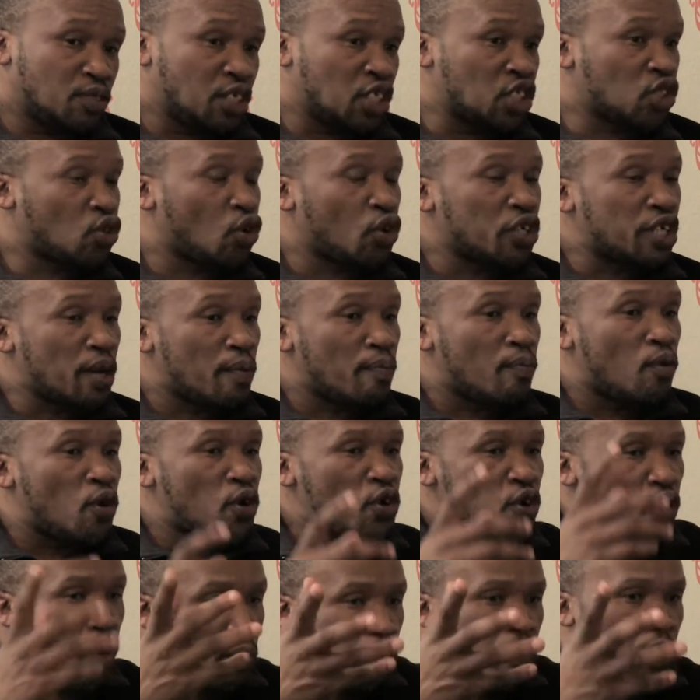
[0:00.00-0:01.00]
is got a
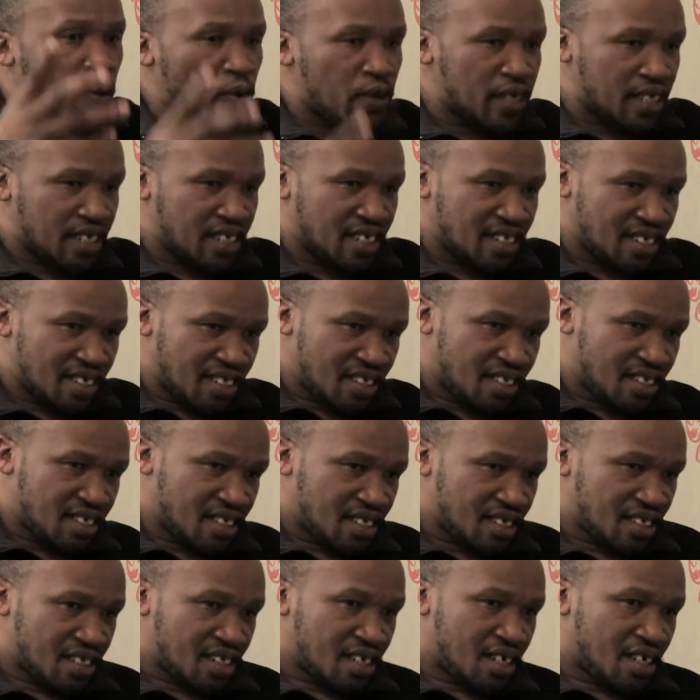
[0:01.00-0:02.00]
monopoly
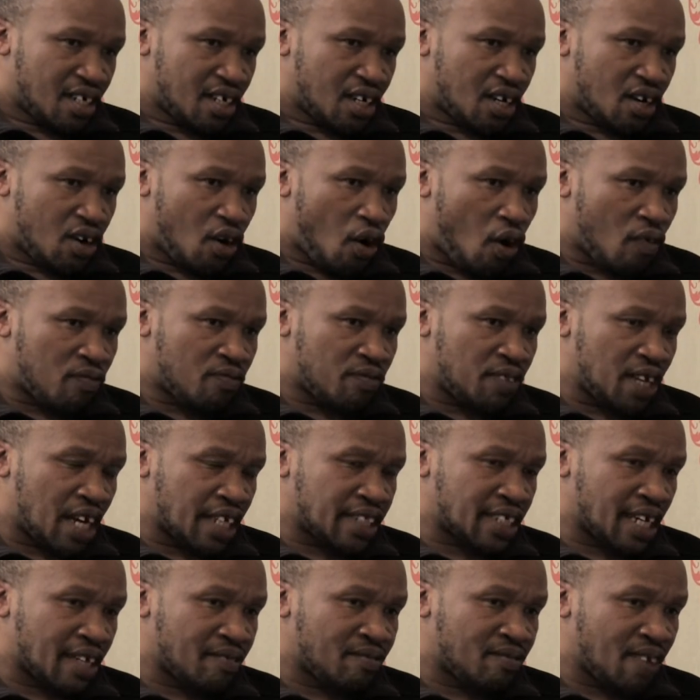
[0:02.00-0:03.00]
of
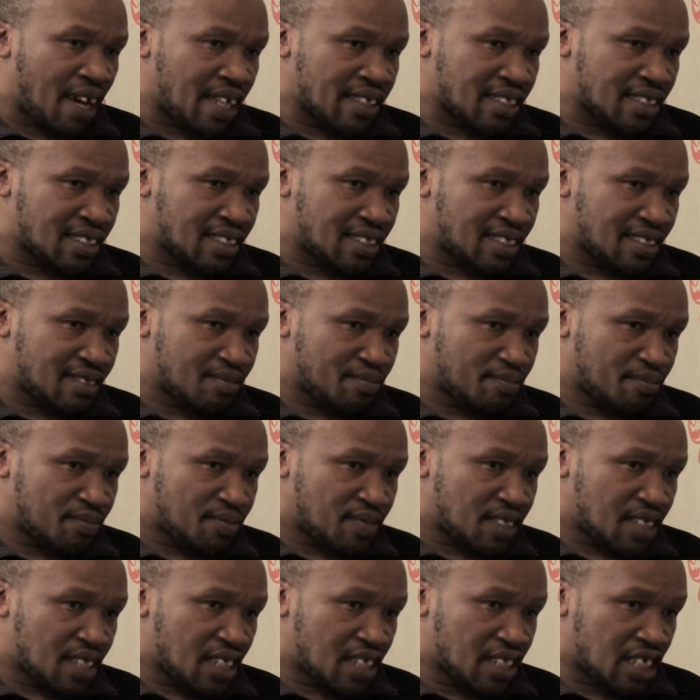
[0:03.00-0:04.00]
that advanced
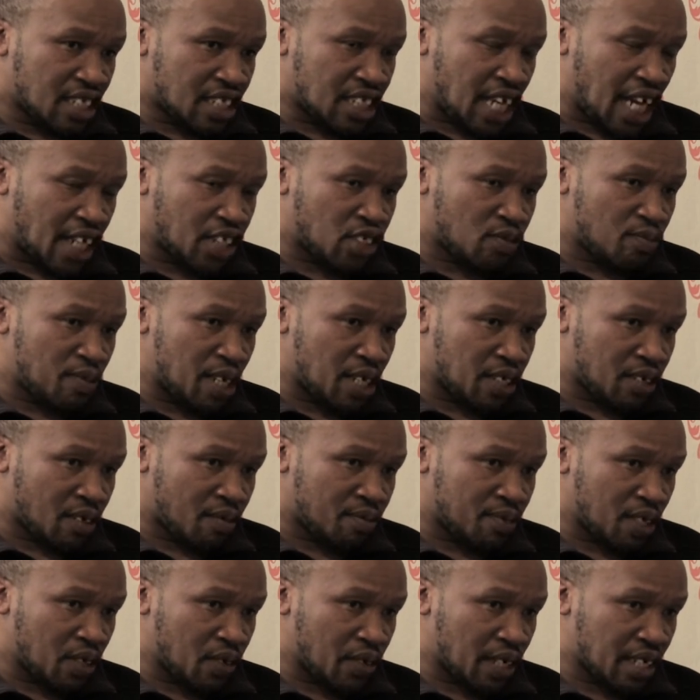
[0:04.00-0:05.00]
detachment
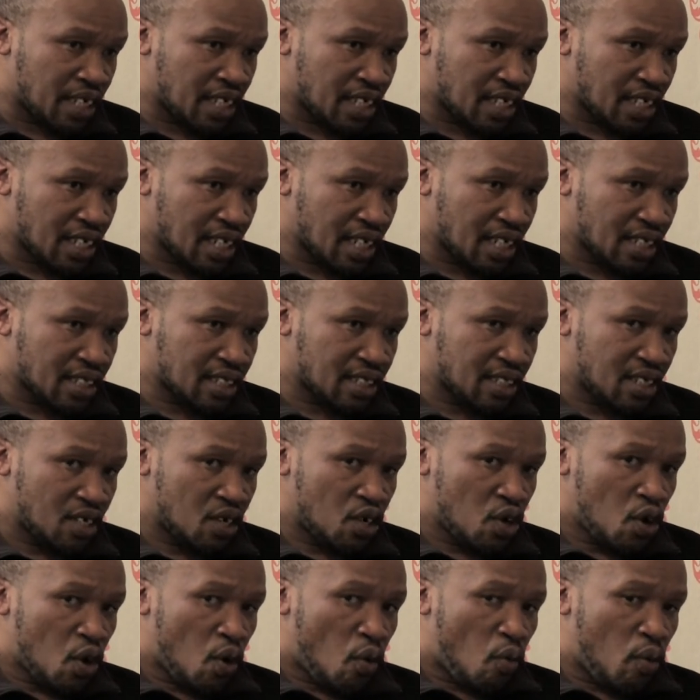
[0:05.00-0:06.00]
of the working class.
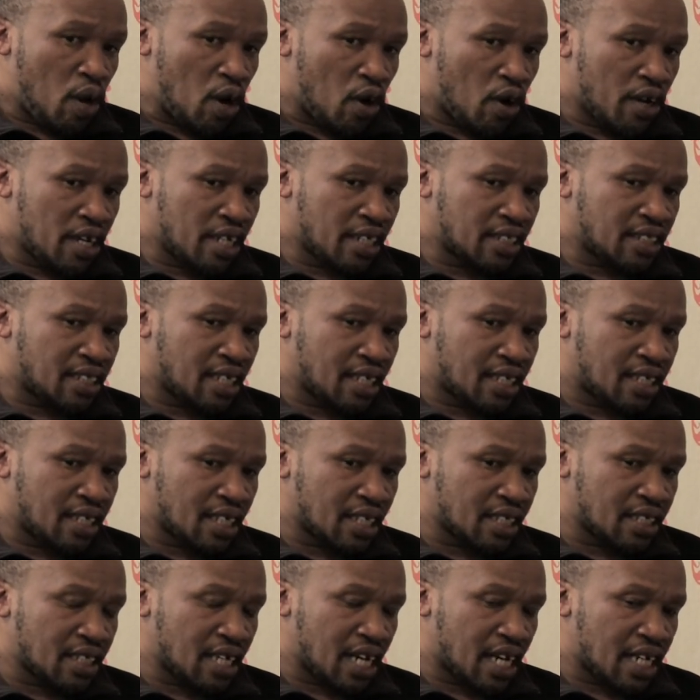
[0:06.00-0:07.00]
We honestly
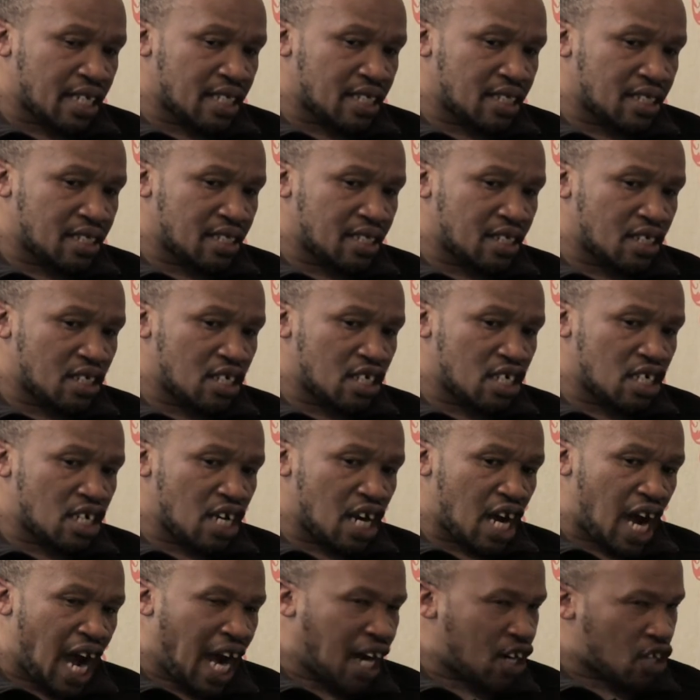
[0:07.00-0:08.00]
think that
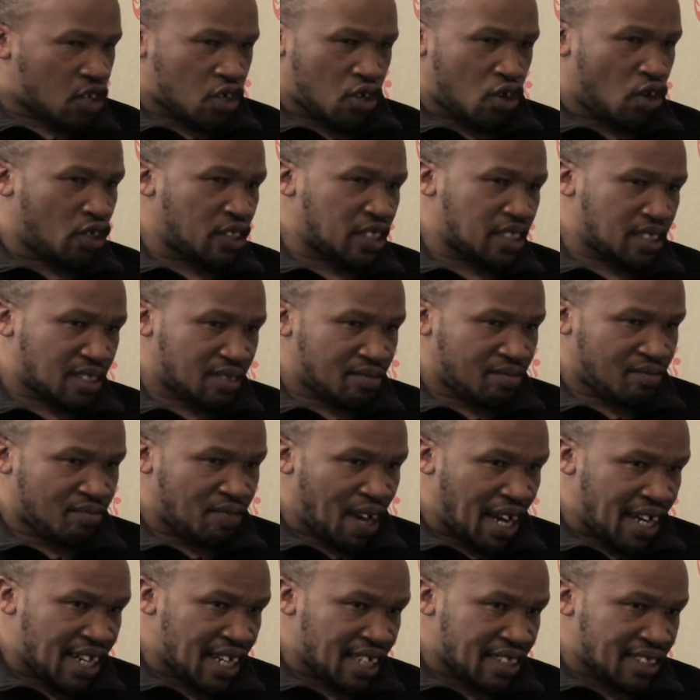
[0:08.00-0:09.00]
across
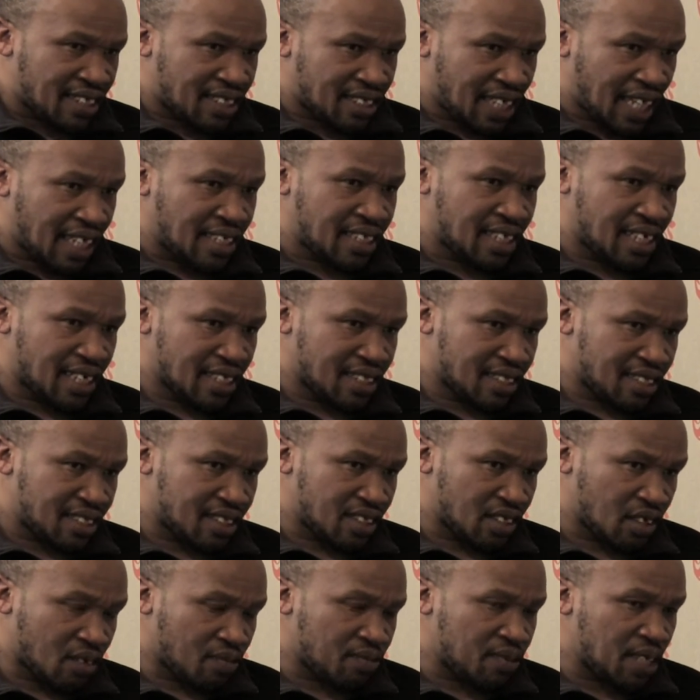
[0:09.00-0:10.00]
various
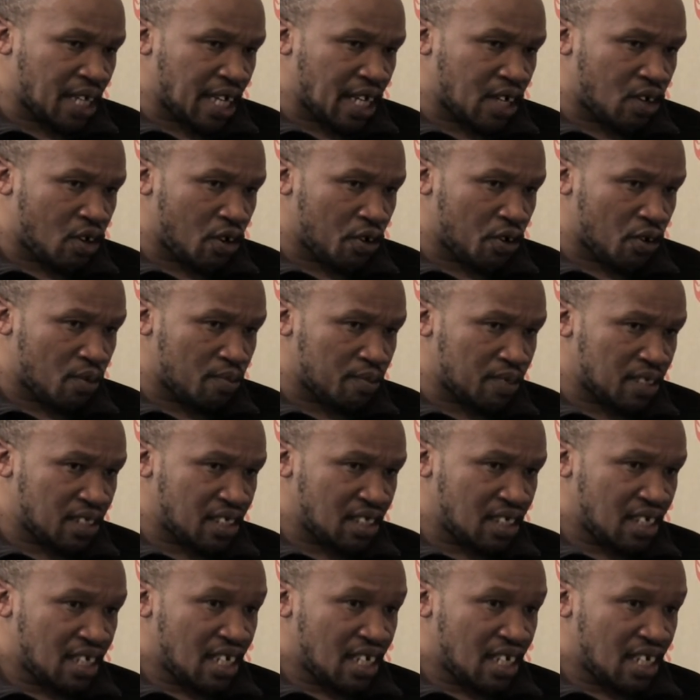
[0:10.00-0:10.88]
sectors of the economy